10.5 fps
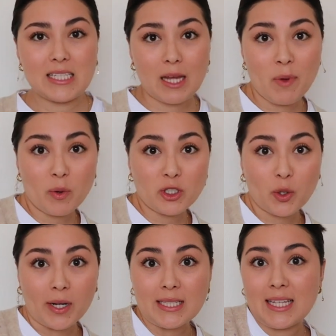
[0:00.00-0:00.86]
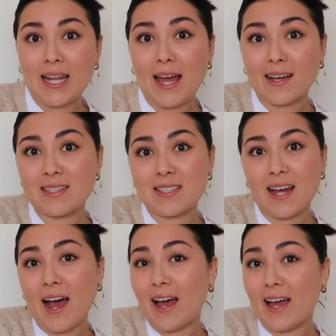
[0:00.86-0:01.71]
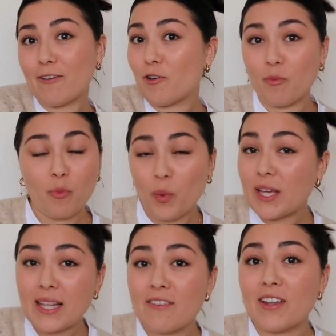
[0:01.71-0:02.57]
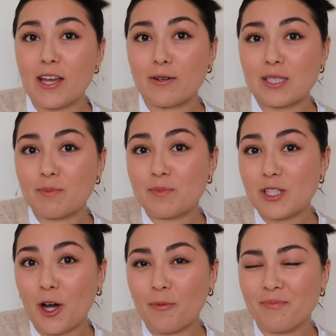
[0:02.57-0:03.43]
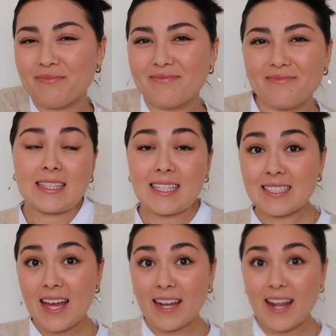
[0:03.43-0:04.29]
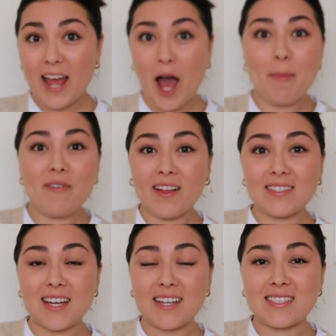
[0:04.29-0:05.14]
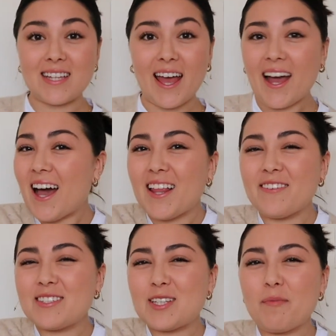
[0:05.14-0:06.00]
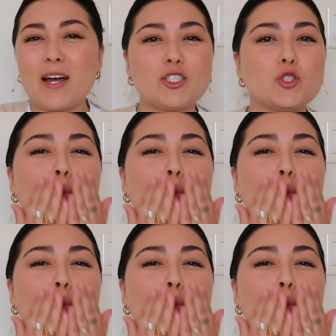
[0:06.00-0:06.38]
tell me what you want to see next. I film weekly videos. So that's it. Happy Valentine's Day. I love you so much.